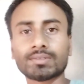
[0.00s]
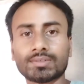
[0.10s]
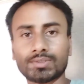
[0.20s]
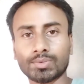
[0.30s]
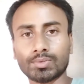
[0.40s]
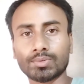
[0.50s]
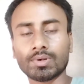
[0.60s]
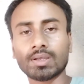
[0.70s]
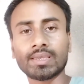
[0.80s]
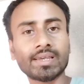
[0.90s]
So
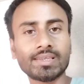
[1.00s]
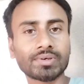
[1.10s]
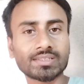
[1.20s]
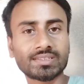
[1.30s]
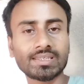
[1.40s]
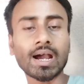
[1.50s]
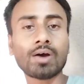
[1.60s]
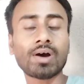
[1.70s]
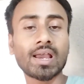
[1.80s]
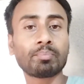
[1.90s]
here you can see
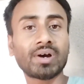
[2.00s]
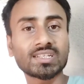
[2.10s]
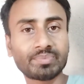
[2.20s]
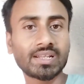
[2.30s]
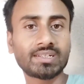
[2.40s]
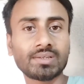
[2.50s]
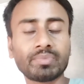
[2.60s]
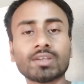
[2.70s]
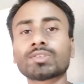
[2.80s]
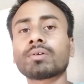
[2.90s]
how I am perspiring
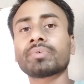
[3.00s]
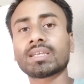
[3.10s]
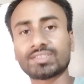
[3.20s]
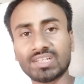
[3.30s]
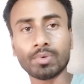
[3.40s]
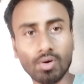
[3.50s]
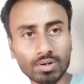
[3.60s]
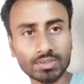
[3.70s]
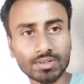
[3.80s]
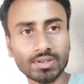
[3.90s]
because of extreme
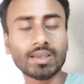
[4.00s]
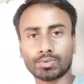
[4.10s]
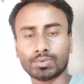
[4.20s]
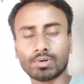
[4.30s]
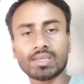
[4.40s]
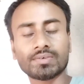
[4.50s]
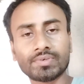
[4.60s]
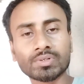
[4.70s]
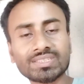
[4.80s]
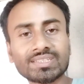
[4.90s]
hot. So if
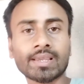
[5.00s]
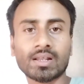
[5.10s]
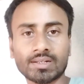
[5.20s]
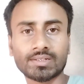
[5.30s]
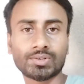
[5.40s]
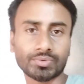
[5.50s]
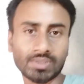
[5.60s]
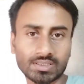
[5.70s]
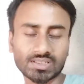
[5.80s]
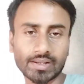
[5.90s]
you stay connected to
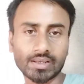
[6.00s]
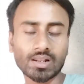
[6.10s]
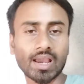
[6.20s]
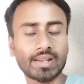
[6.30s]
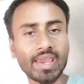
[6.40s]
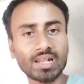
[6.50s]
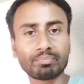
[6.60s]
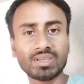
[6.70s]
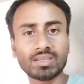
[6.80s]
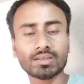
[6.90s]
this channel and help
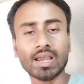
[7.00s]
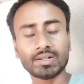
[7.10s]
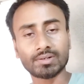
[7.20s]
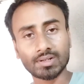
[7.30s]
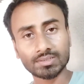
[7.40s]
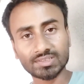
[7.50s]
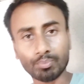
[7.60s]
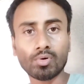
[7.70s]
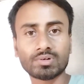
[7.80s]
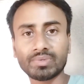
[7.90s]
me and
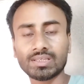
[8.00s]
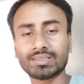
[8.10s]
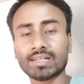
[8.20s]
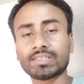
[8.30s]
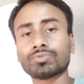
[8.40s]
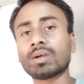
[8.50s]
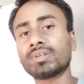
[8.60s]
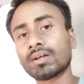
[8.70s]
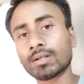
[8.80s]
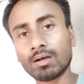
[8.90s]
support me that you have
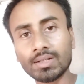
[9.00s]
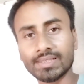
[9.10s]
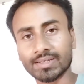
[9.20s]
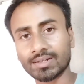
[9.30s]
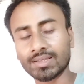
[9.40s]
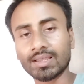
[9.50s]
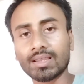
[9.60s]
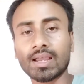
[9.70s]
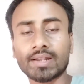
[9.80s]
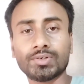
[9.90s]
done earlier,
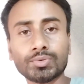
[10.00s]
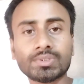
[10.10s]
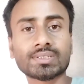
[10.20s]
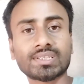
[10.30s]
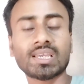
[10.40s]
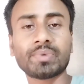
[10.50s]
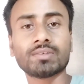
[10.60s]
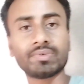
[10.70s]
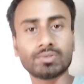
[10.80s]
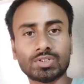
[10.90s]
and do the same in
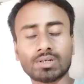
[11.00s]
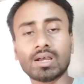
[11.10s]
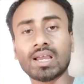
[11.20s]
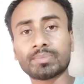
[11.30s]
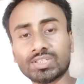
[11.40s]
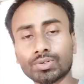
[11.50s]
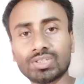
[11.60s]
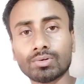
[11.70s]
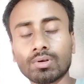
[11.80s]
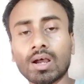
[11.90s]
future, I'm
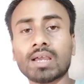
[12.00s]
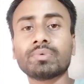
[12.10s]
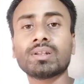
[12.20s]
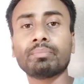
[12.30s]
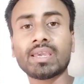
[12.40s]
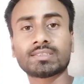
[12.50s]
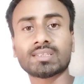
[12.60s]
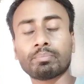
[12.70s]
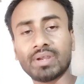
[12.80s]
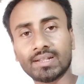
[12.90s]
sure I will make
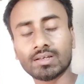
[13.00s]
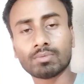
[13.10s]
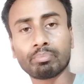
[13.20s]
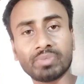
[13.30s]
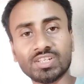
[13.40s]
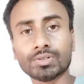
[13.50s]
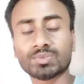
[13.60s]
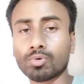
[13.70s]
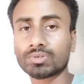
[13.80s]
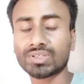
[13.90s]
some better videos
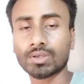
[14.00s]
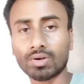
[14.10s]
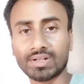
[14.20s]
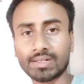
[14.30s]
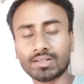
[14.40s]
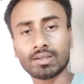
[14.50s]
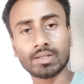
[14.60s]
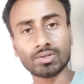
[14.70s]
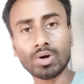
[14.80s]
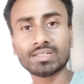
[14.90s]
both in content
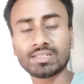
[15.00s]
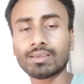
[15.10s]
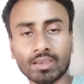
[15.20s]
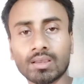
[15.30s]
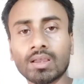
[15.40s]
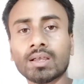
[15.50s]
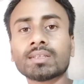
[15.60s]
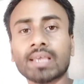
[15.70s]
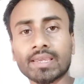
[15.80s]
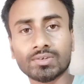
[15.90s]
and quality.
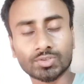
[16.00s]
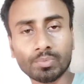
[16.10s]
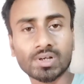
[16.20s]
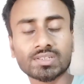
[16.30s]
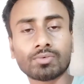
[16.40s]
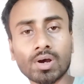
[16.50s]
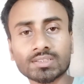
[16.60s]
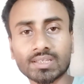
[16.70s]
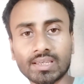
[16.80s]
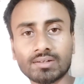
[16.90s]
Thank you so much once
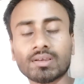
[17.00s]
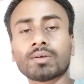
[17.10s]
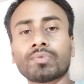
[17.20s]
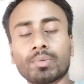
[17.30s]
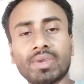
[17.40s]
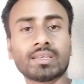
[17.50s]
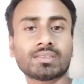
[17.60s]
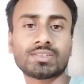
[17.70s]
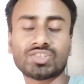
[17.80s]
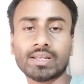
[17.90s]
again for making
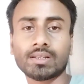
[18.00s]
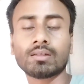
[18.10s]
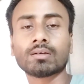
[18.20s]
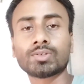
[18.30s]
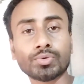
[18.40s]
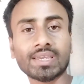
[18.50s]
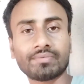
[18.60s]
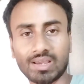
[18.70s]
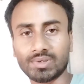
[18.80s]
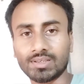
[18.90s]
this channel 2K
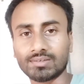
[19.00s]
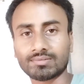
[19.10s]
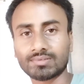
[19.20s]
family.